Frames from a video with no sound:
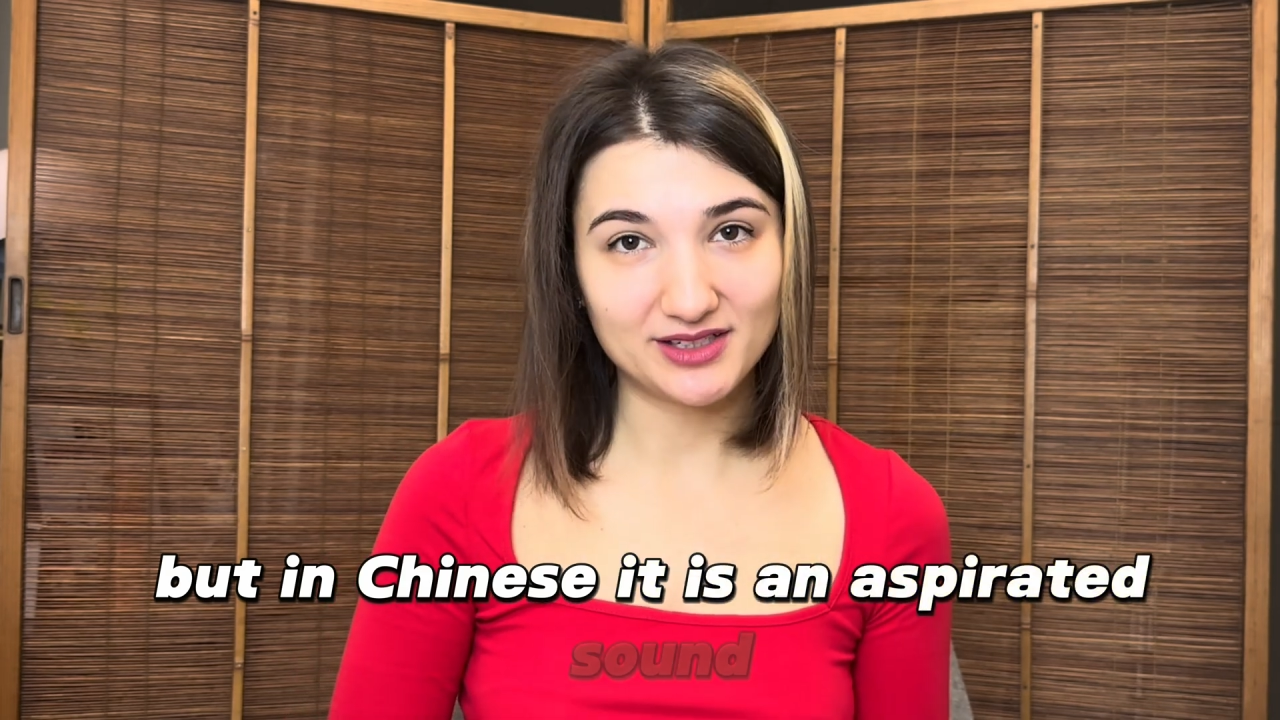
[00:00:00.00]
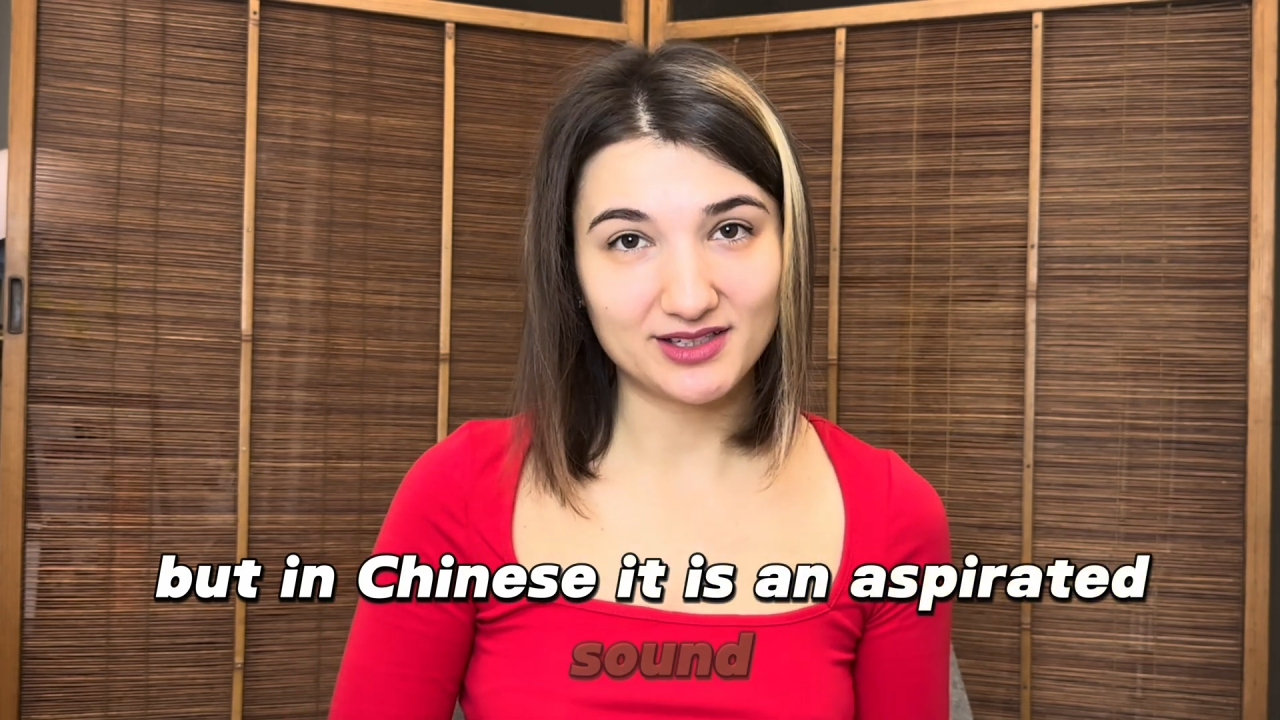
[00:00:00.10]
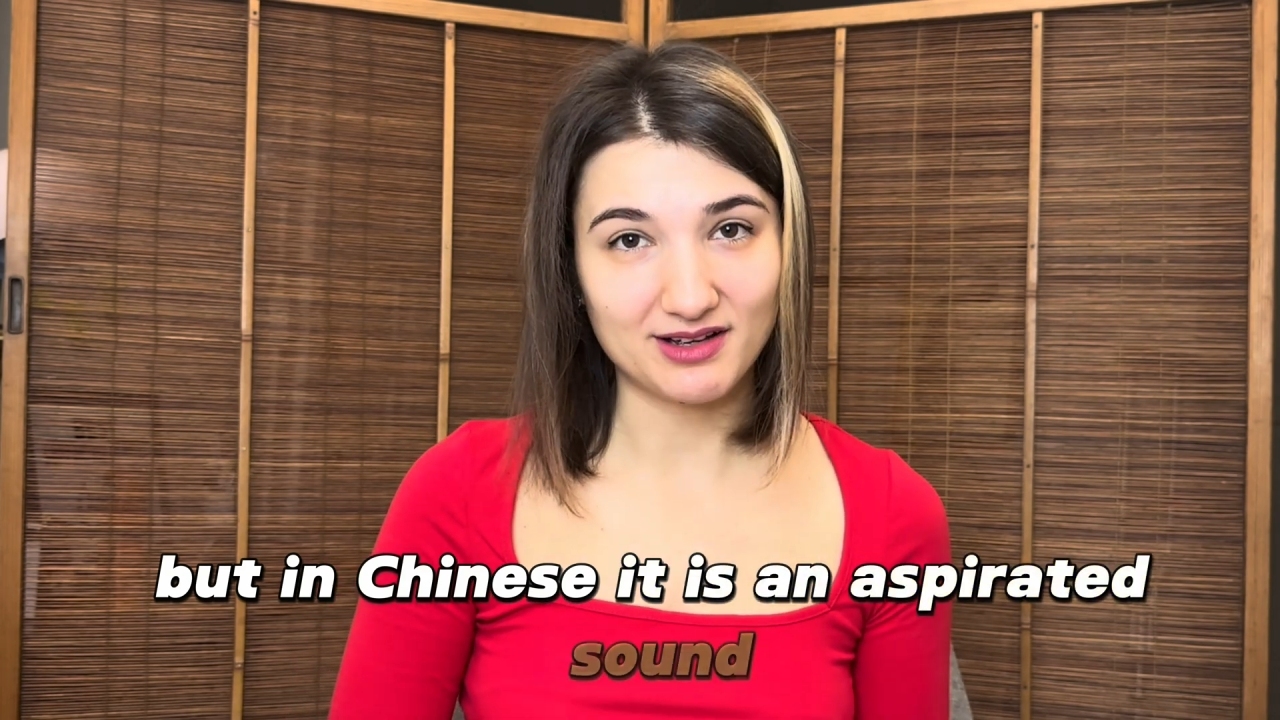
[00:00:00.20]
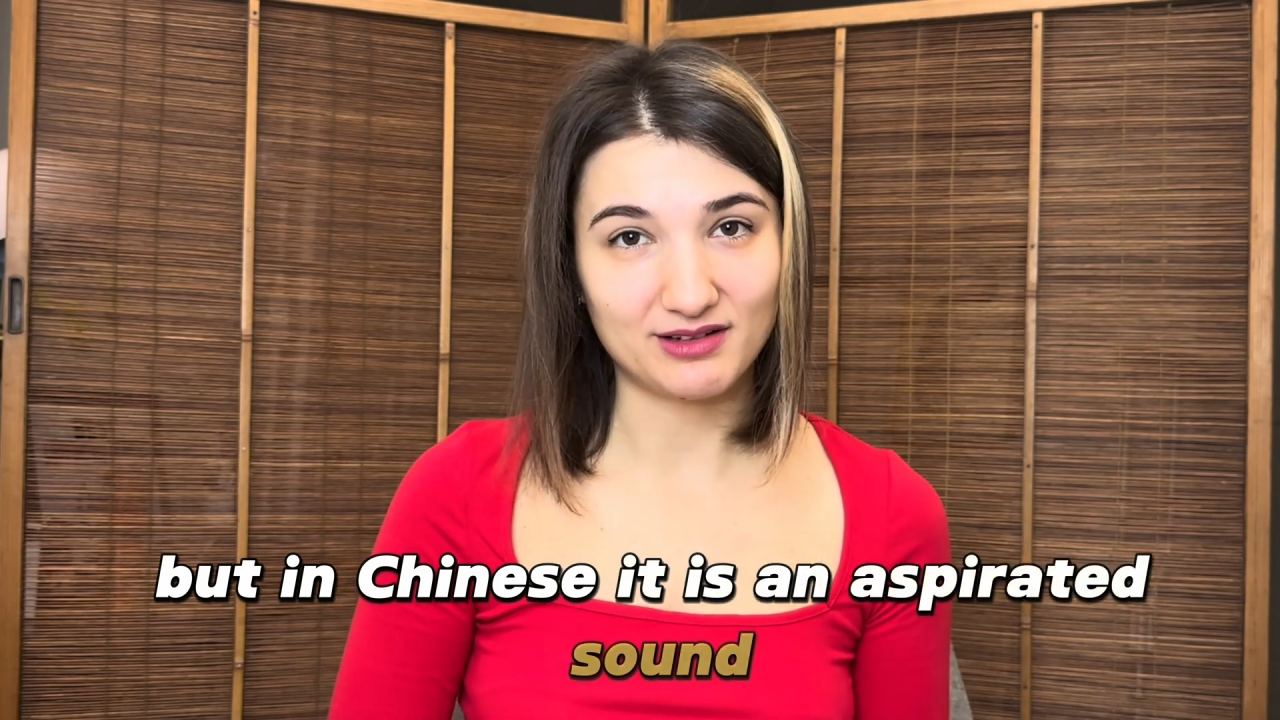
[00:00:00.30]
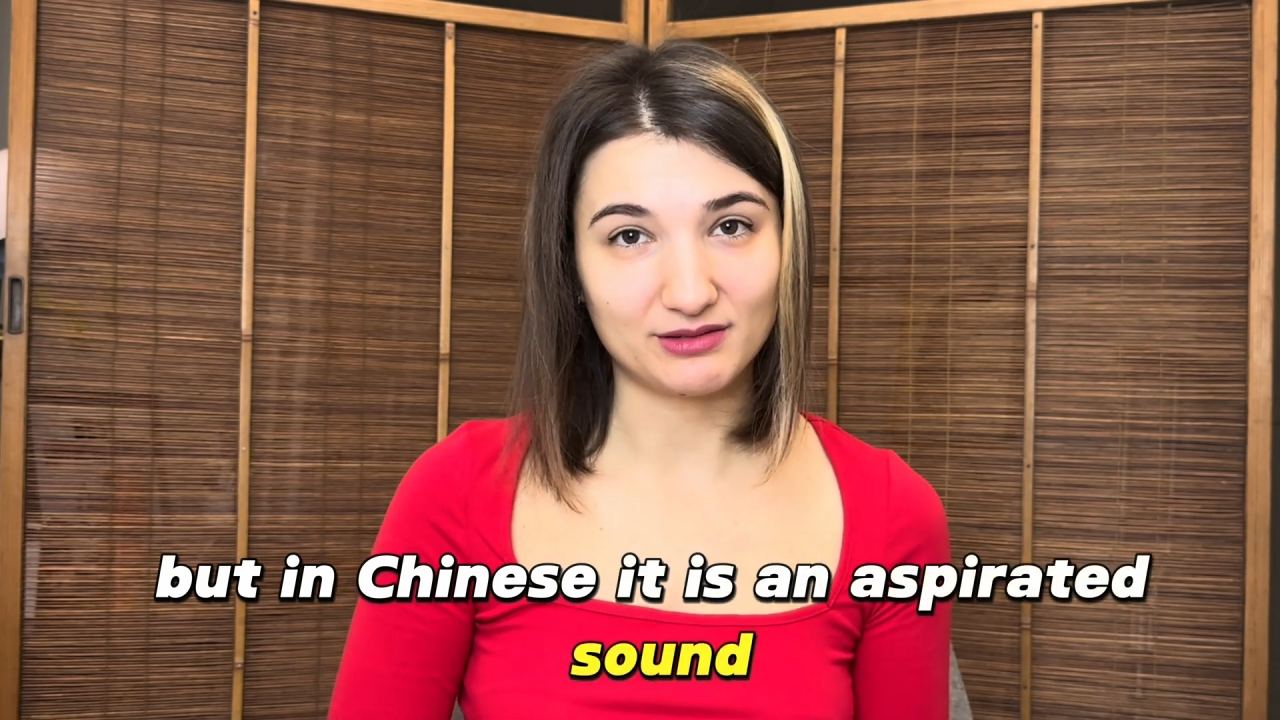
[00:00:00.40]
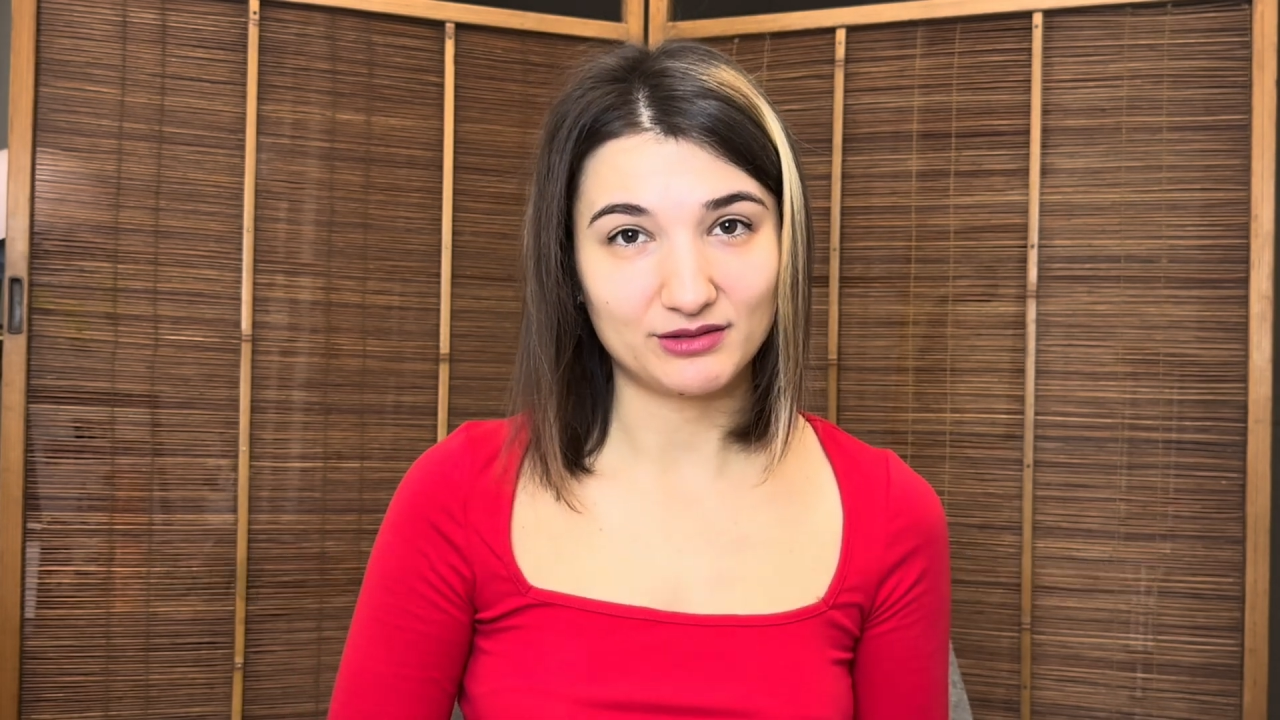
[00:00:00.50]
sound.